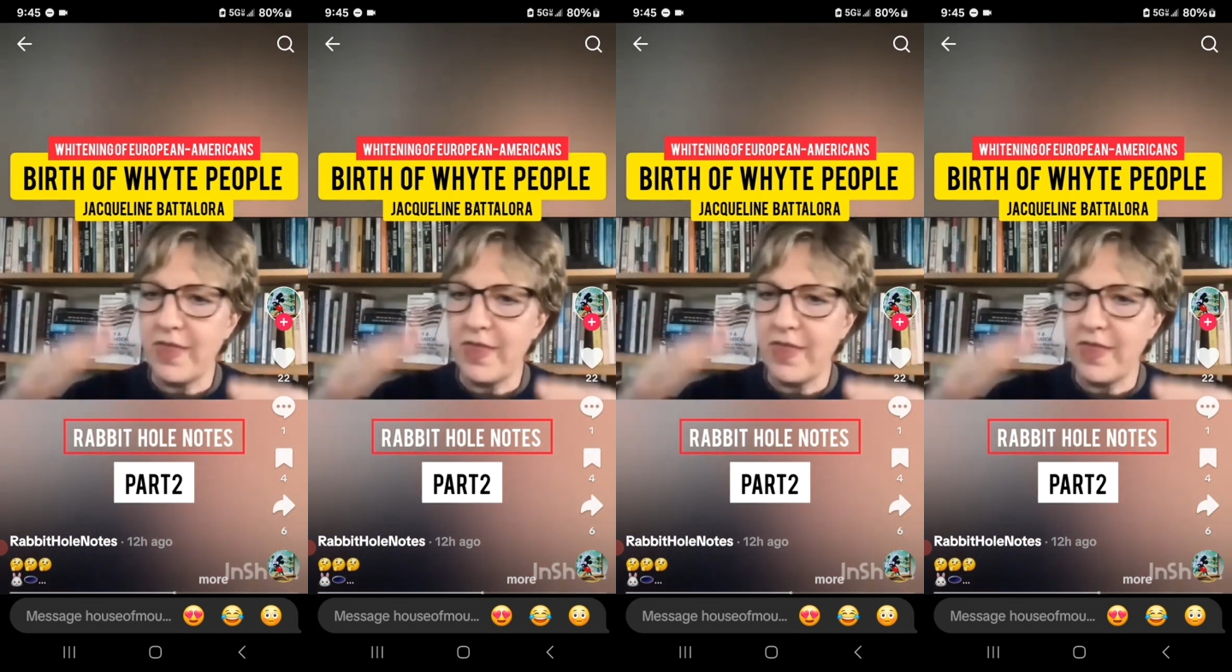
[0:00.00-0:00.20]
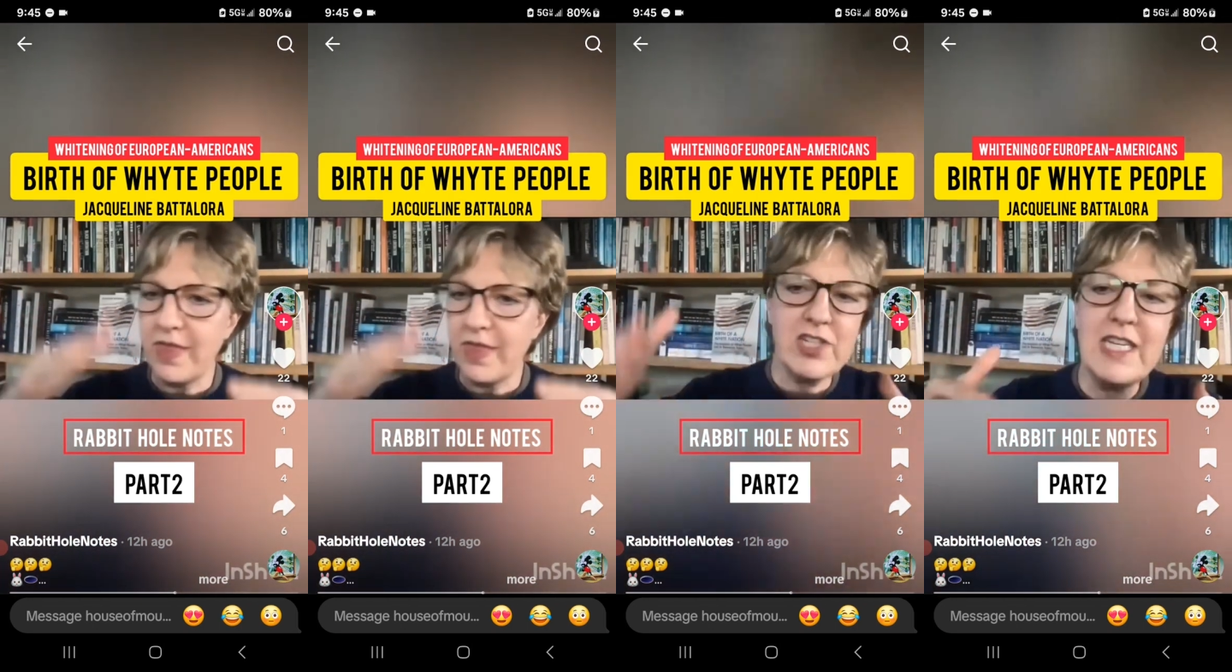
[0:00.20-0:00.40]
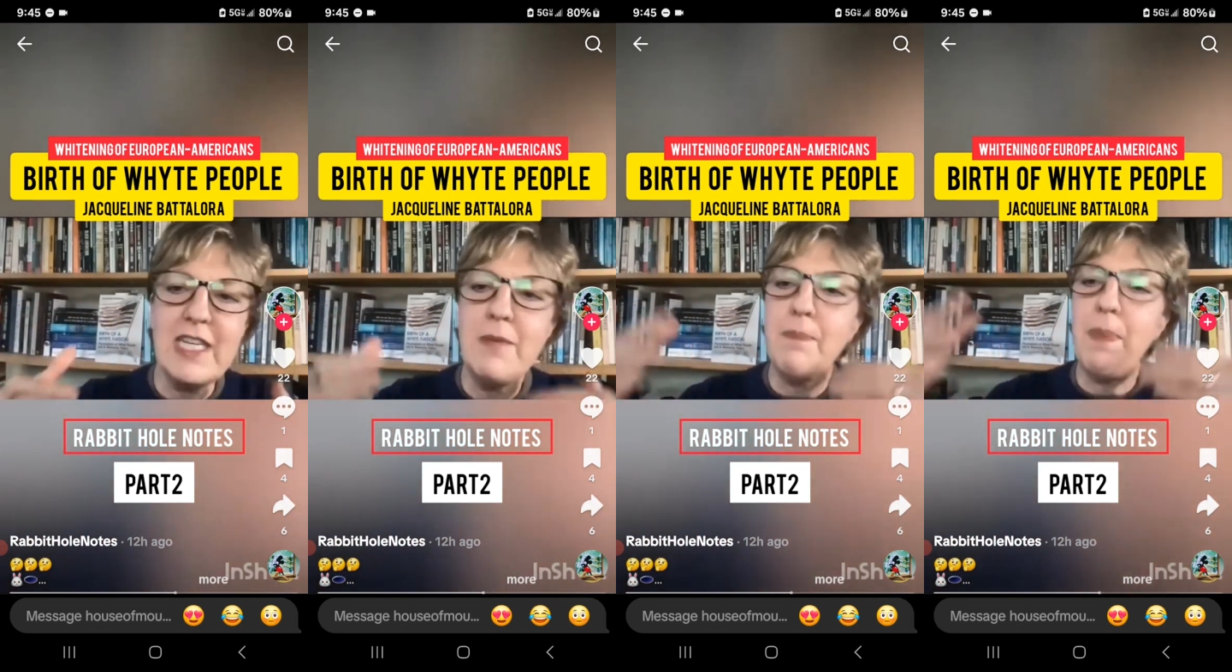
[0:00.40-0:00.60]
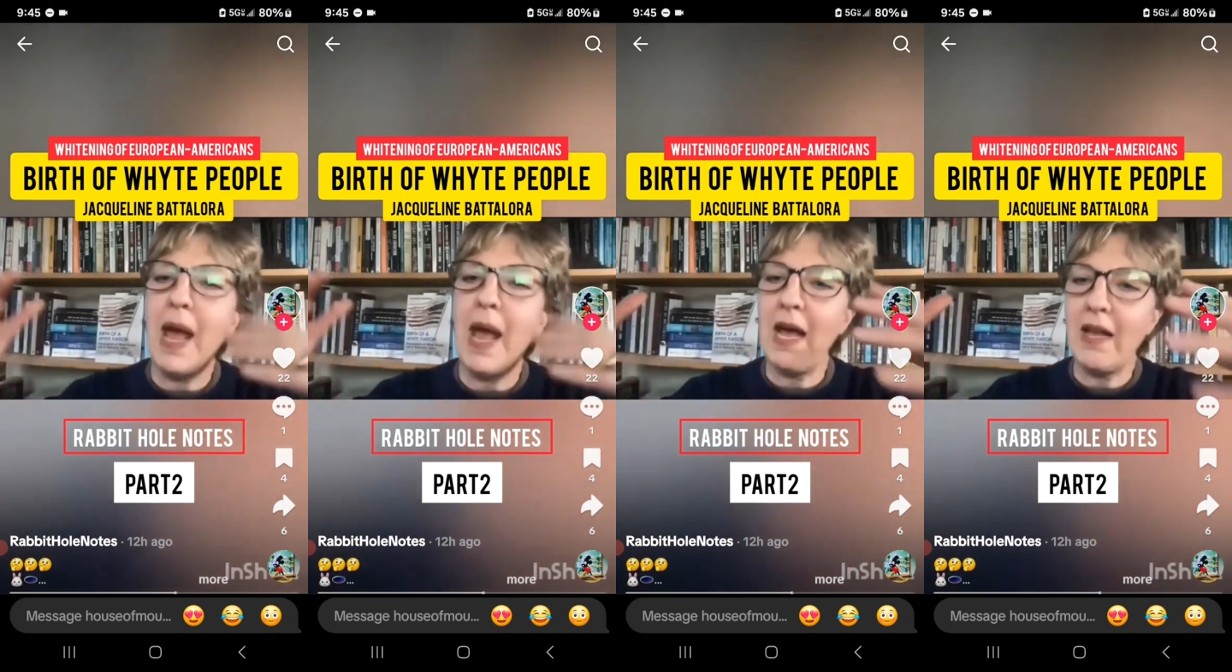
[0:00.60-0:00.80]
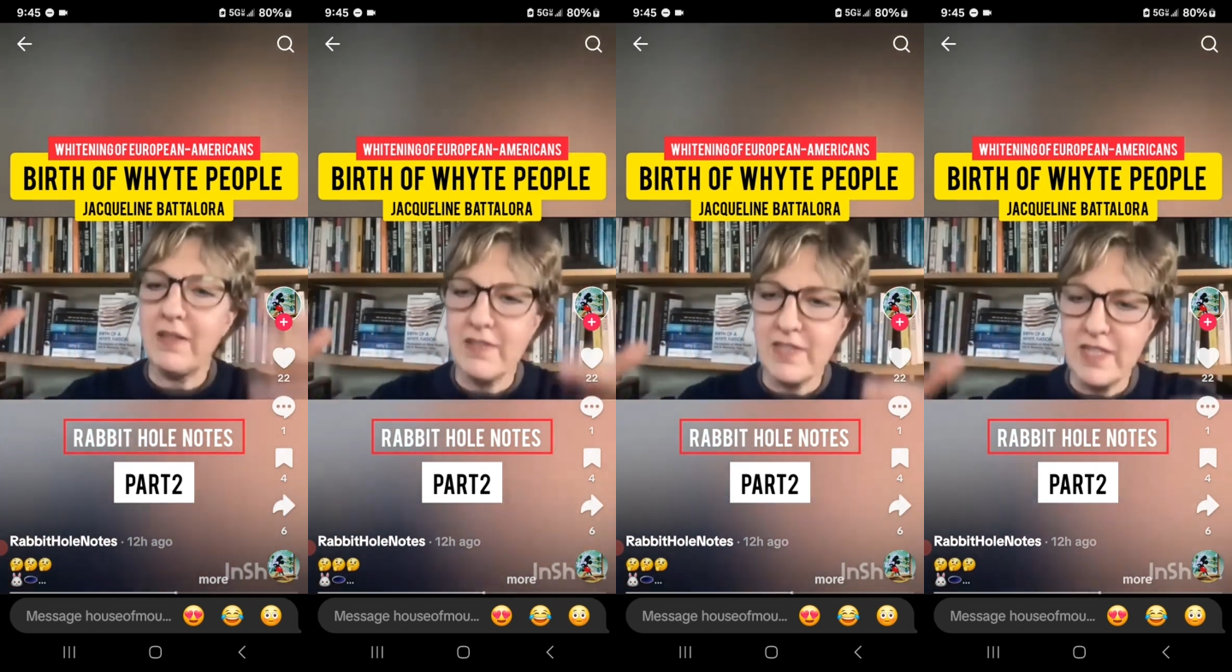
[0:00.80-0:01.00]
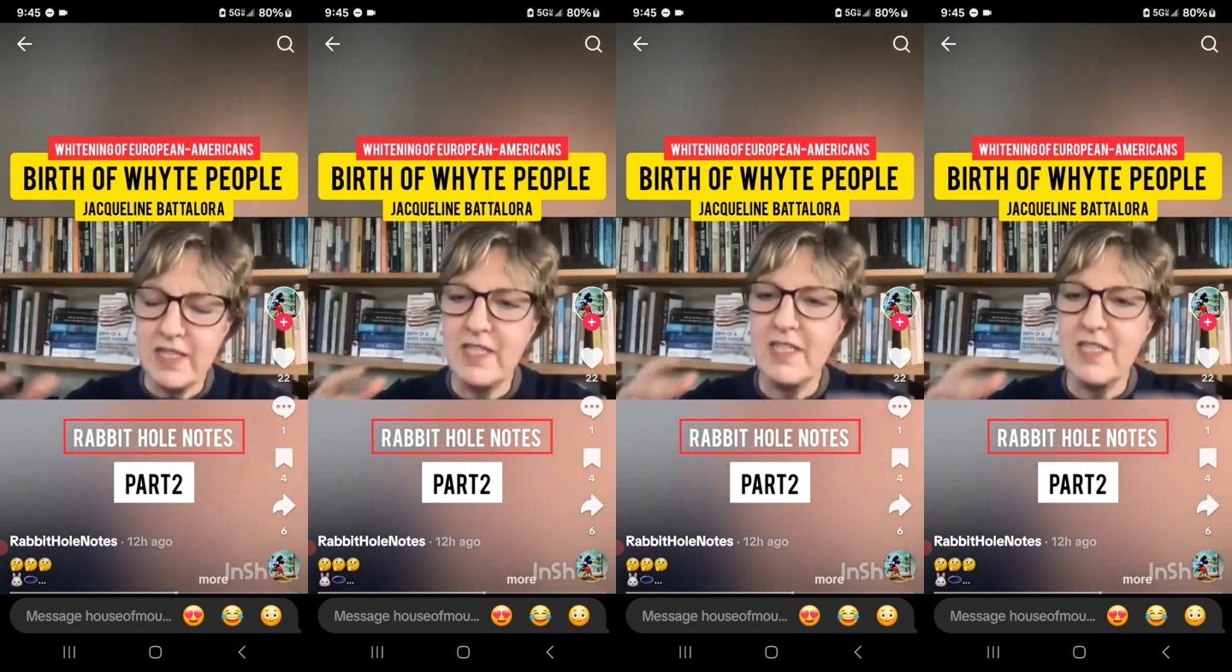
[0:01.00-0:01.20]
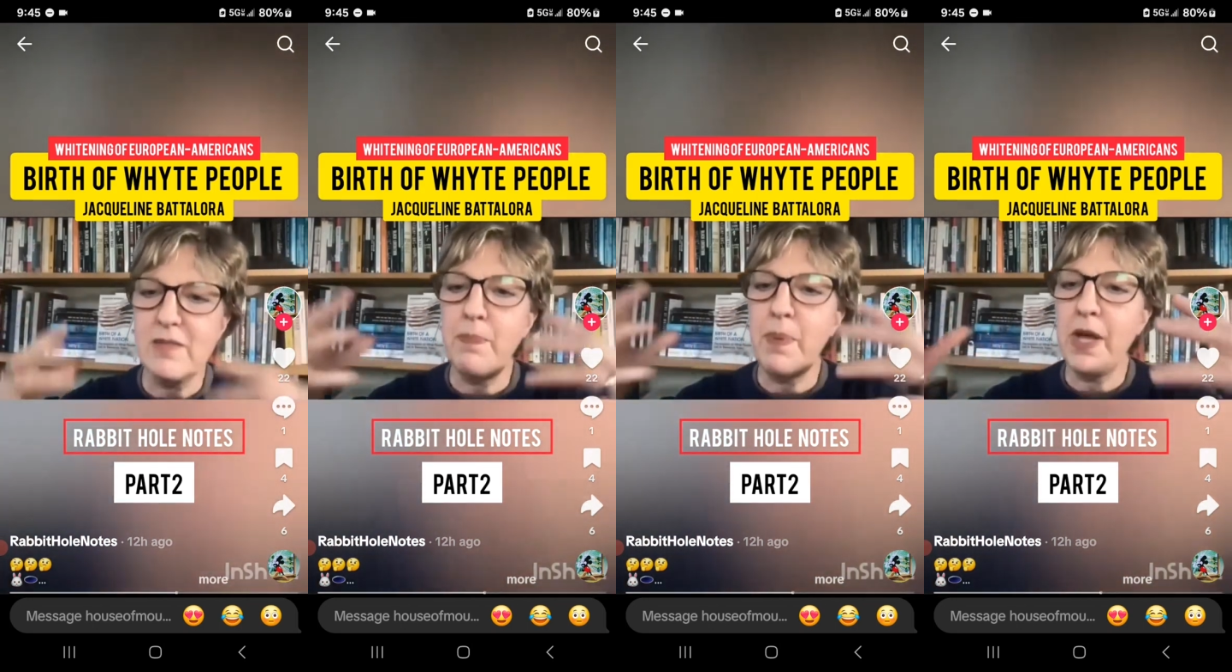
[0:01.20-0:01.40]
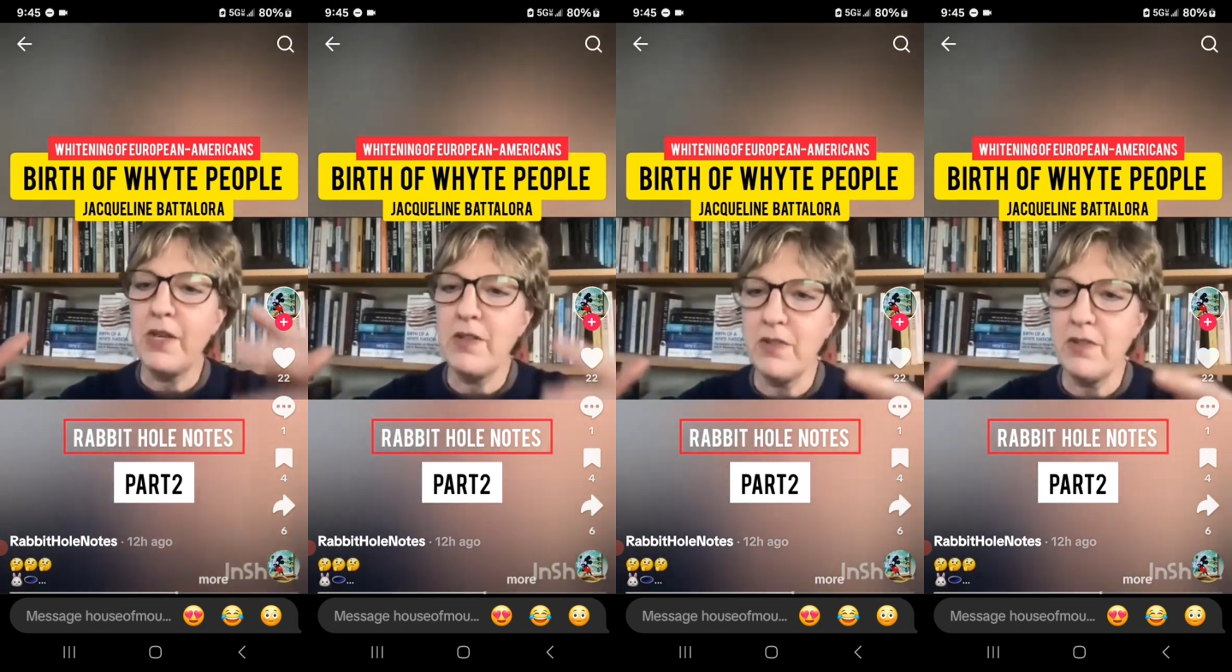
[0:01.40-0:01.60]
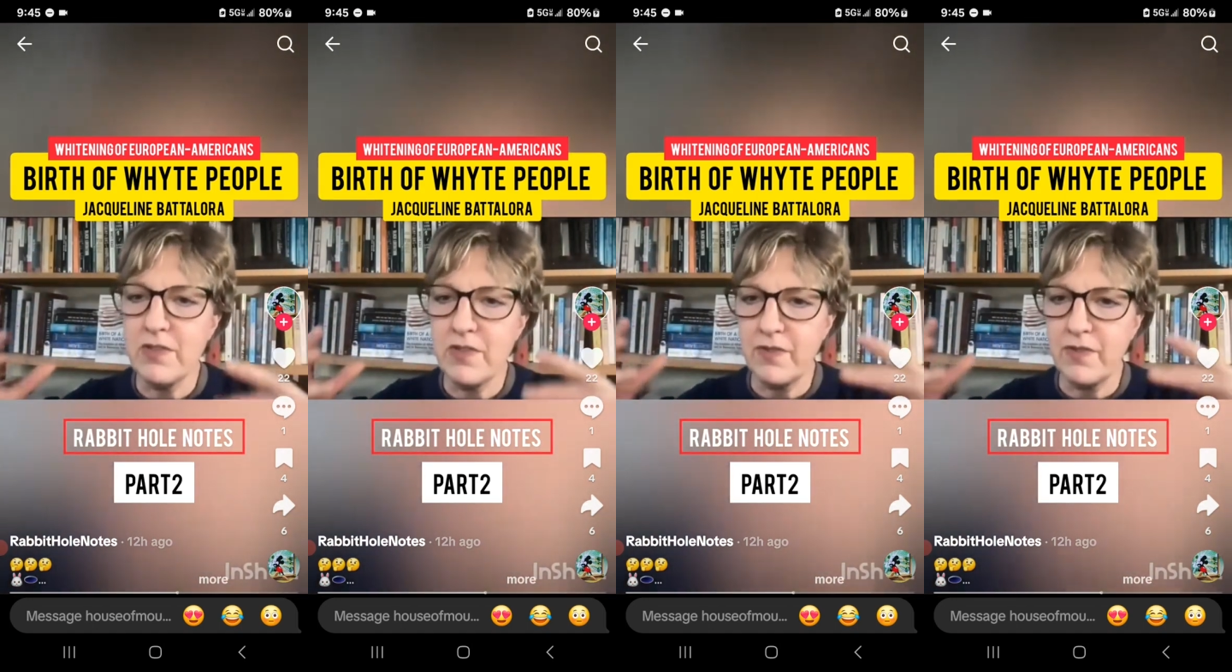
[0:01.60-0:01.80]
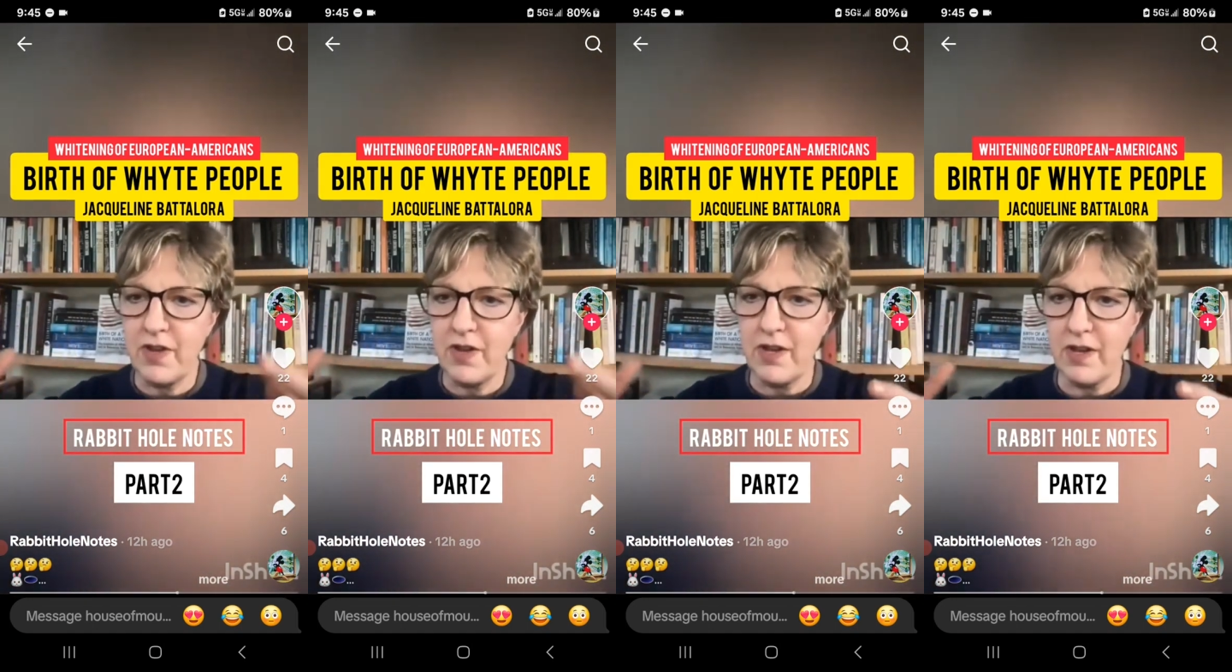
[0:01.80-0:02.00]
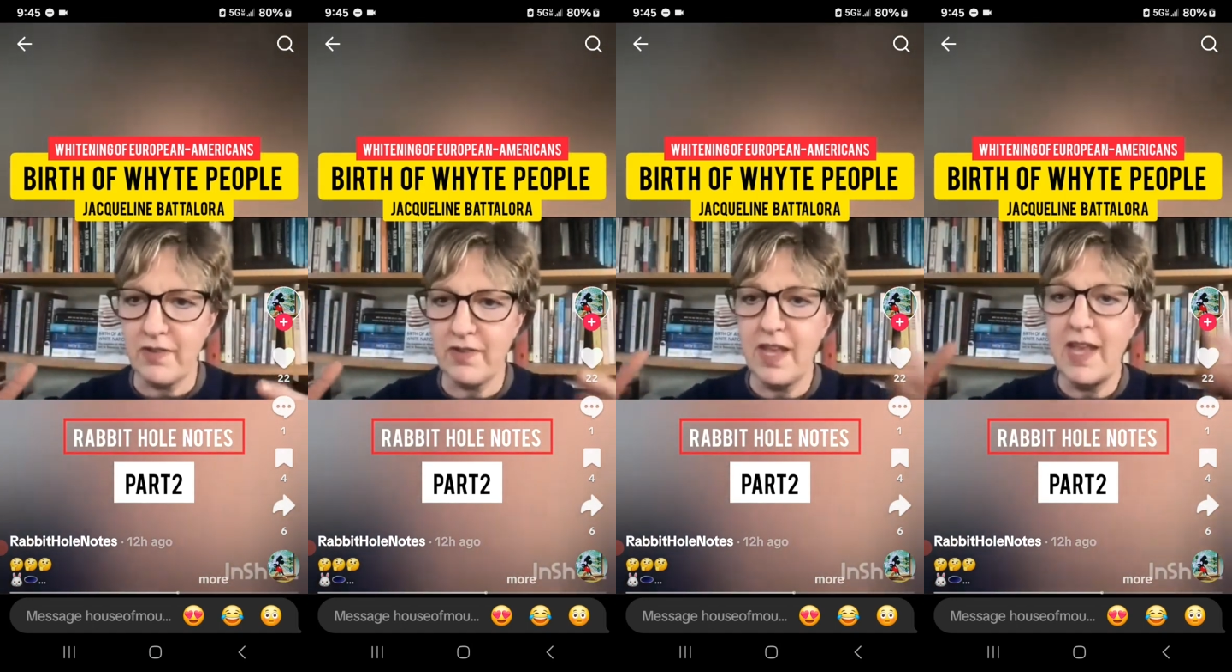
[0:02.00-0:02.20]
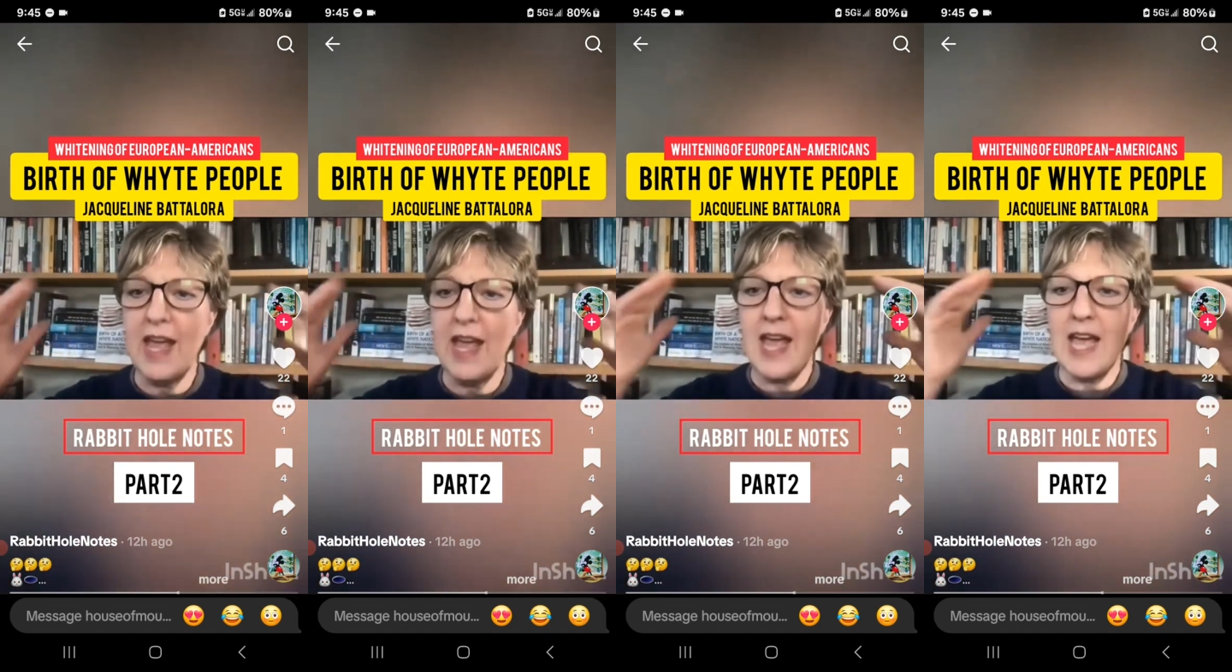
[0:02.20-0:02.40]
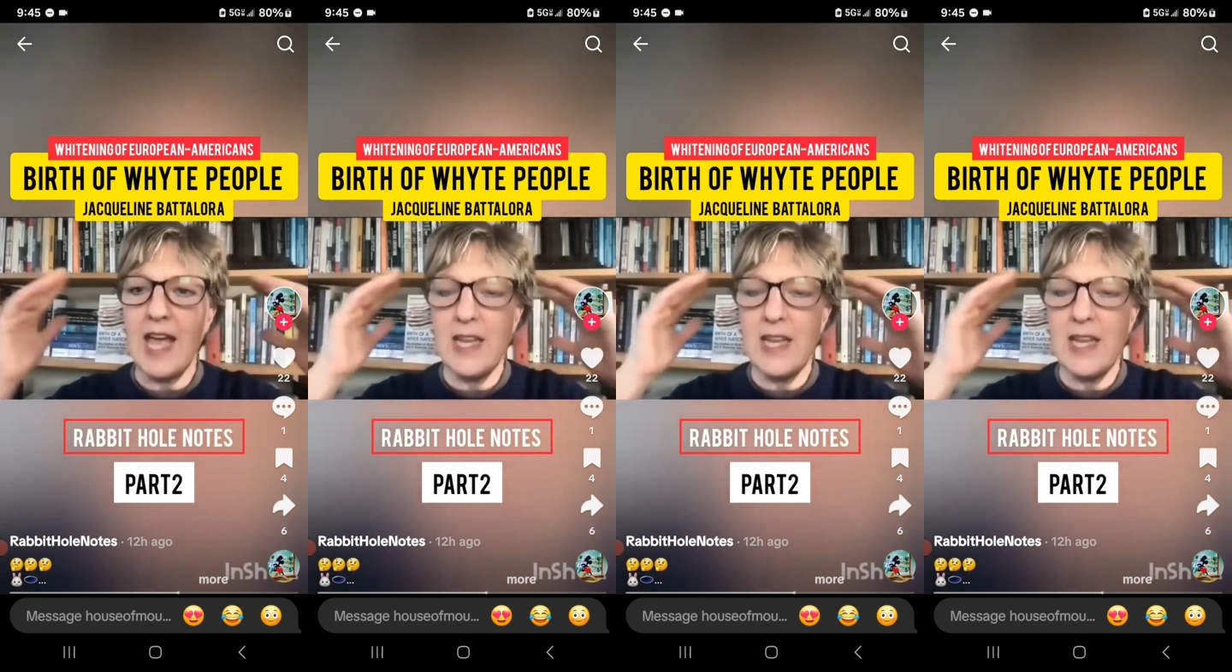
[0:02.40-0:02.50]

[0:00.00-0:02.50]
They just keep passing these bundles of laws.